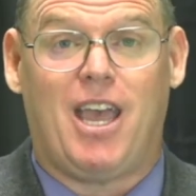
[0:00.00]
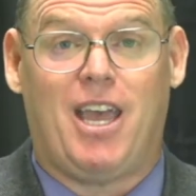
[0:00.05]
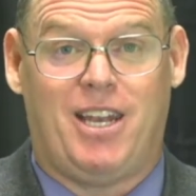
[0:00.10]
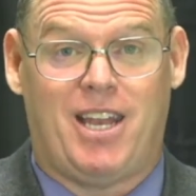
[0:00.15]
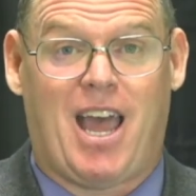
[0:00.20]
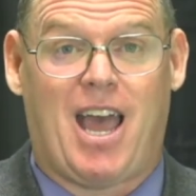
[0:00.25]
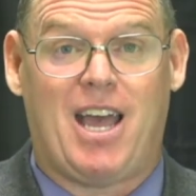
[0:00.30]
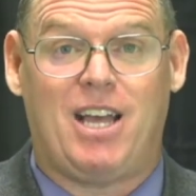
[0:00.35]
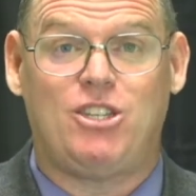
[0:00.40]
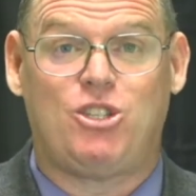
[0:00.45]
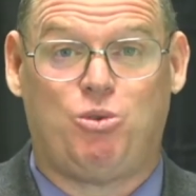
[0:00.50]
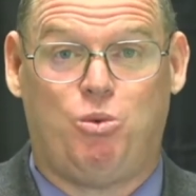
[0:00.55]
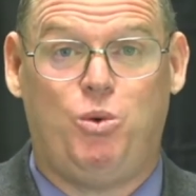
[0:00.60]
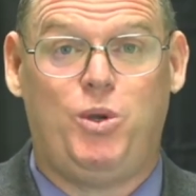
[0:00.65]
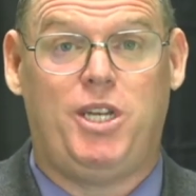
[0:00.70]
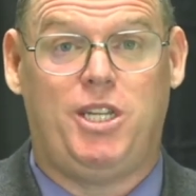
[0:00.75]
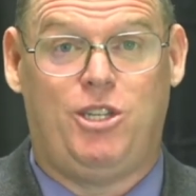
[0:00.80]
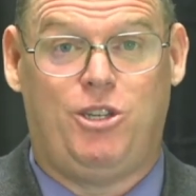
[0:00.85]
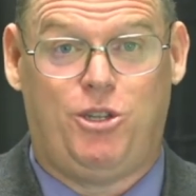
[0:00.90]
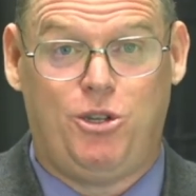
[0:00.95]
And as
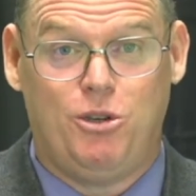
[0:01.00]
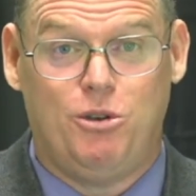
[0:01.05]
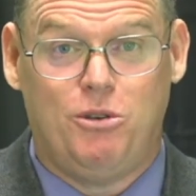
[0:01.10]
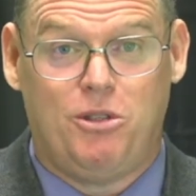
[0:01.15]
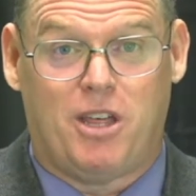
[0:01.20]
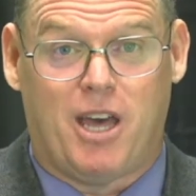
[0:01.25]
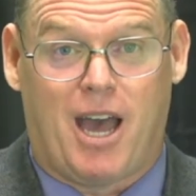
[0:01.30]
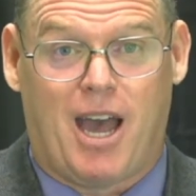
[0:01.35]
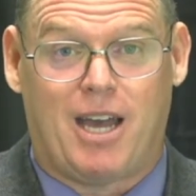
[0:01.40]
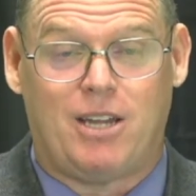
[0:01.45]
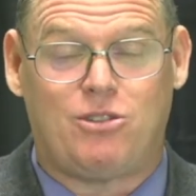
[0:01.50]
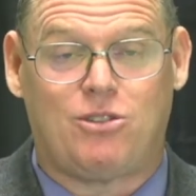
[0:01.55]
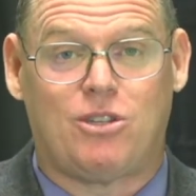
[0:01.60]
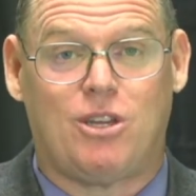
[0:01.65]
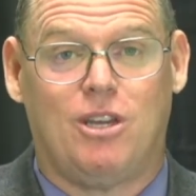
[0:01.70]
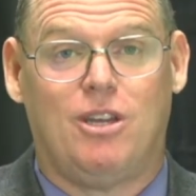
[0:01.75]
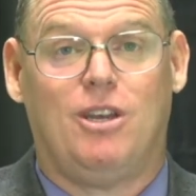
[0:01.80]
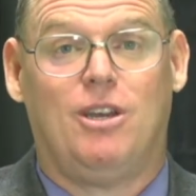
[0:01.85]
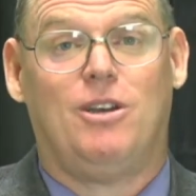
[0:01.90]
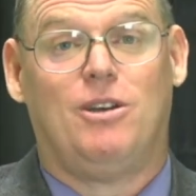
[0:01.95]
we do
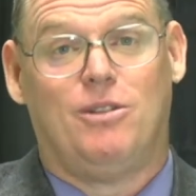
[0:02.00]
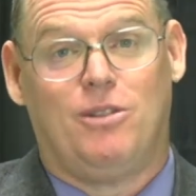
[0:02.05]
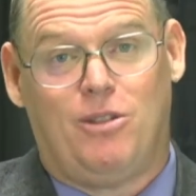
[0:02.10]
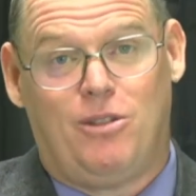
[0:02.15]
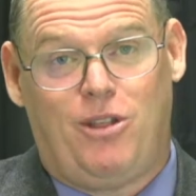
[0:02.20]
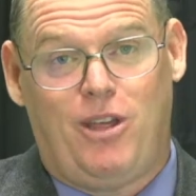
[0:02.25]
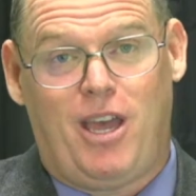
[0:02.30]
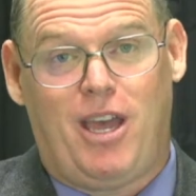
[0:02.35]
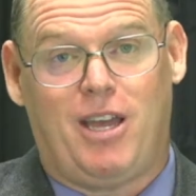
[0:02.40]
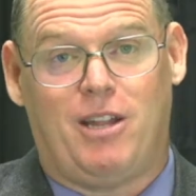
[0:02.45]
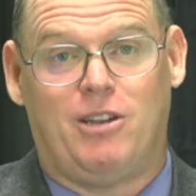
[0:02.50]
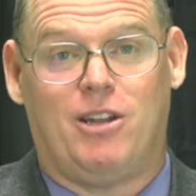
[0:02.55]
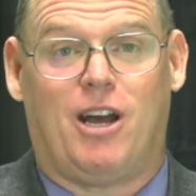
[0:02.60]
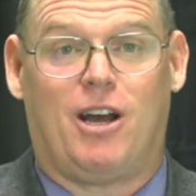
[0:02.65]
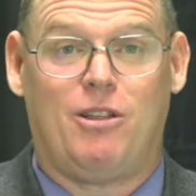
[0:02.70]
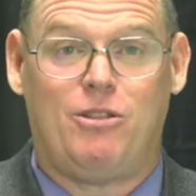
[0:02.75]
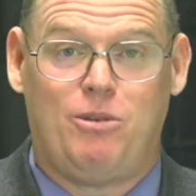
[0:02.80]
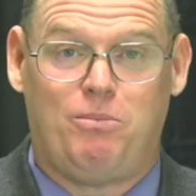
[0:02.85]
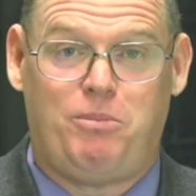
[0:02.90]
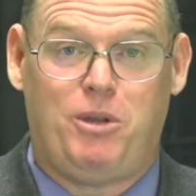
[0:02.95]
that, then
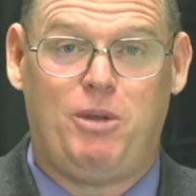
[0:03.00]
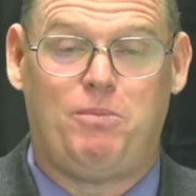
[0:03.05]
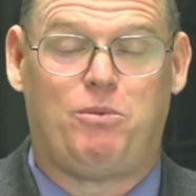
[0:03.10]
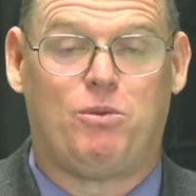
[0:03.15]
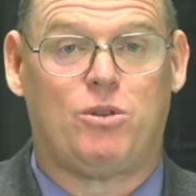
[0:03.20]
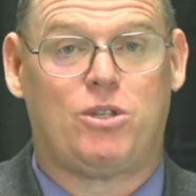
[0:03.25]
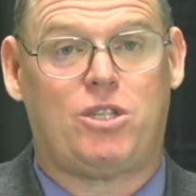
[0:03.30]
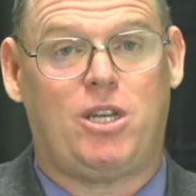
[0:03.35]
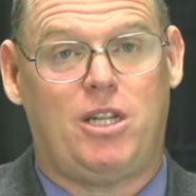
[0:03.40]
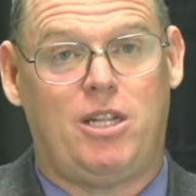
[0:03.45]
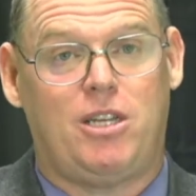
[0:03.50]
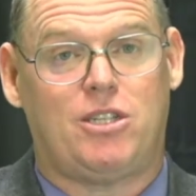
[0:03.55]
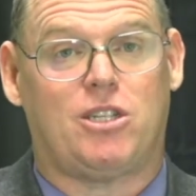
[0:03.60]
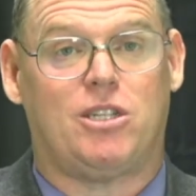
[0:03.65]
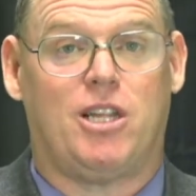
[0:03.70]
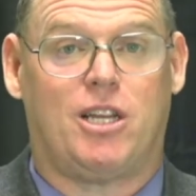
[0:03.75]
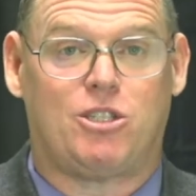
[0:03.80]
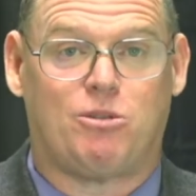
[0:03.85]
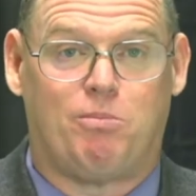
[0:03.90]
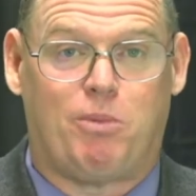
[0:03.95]
other people will say,
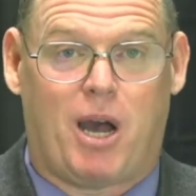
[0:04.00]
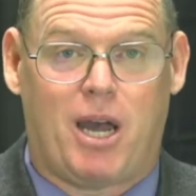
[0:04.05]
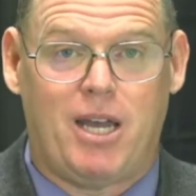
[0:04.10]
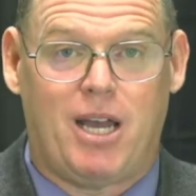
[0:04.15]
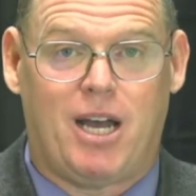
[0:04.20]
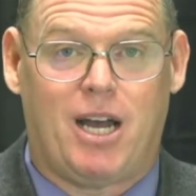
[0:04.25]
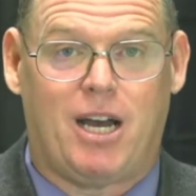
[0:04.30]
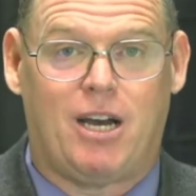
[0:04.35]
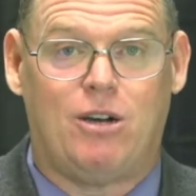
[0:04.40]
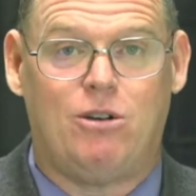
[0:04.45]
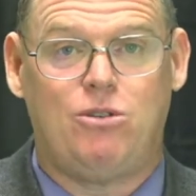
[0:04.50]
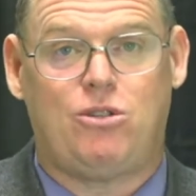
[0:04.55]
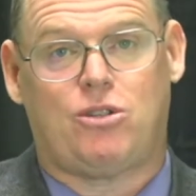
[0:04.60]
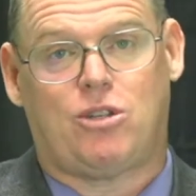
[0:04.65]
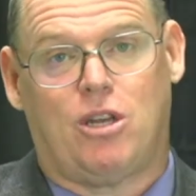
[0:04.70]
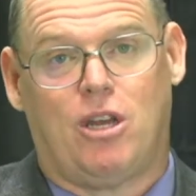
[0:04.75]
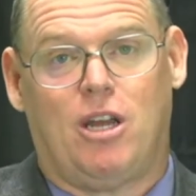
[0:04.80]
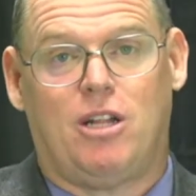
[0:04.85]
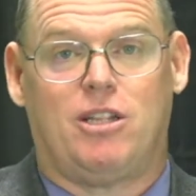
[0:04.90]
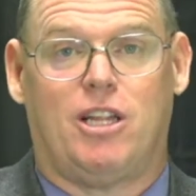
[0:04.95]
listen, let's buy a
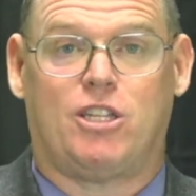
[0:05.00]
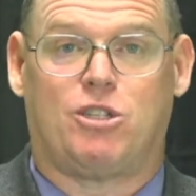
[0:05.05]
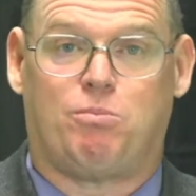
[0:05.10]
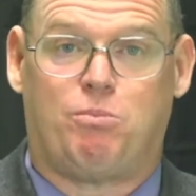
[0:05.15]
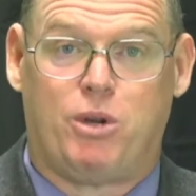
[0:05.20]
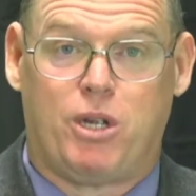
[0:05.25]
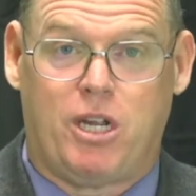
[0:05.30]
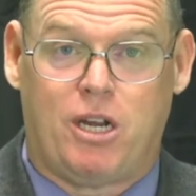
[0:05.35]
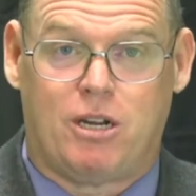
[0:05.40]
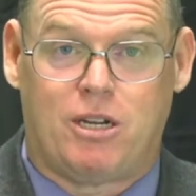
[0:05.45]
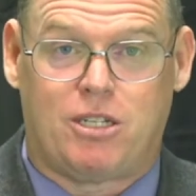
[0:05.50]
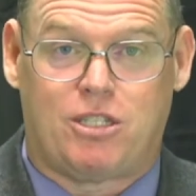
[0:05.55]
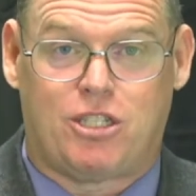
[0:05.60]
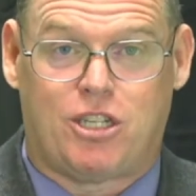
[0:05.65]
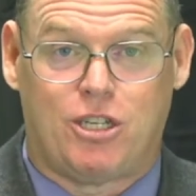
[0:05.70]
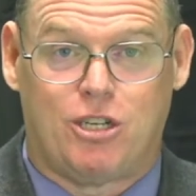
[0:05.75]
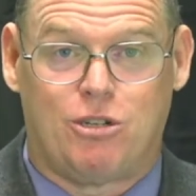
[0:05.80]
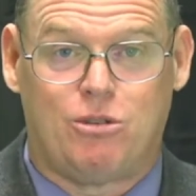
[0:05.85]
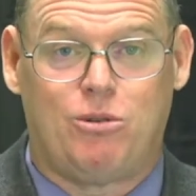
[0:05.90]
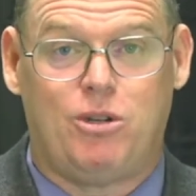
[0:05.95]
house. Let's bring our
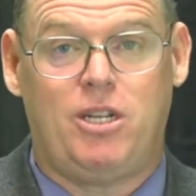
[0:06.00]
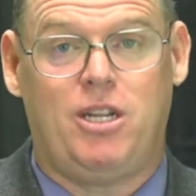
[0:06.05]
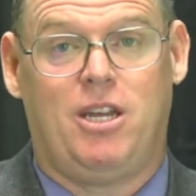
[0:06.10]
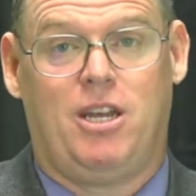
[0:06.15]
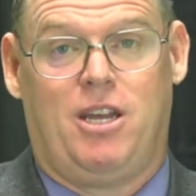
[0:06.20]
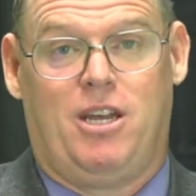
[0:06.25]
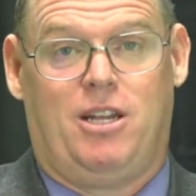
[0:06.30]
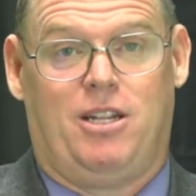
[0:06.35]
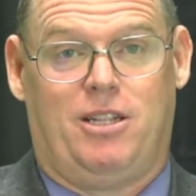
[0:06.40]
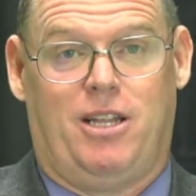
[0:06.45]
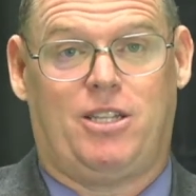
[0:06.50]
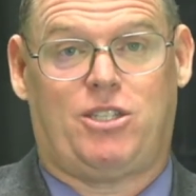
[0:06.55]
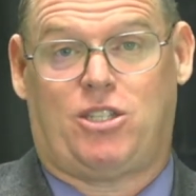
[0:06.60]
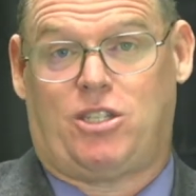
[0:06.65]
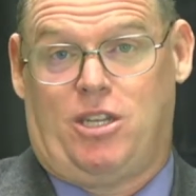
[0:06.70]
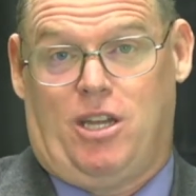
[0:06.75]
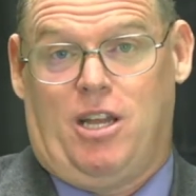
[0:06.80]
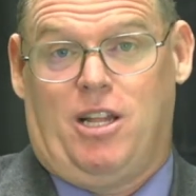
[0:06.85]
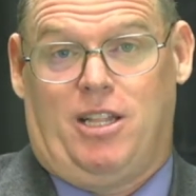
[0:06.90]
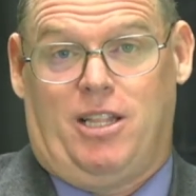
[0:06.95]
children.
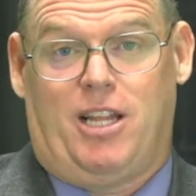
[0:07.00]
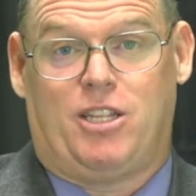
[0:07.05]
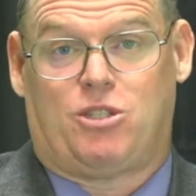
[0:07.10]
Let's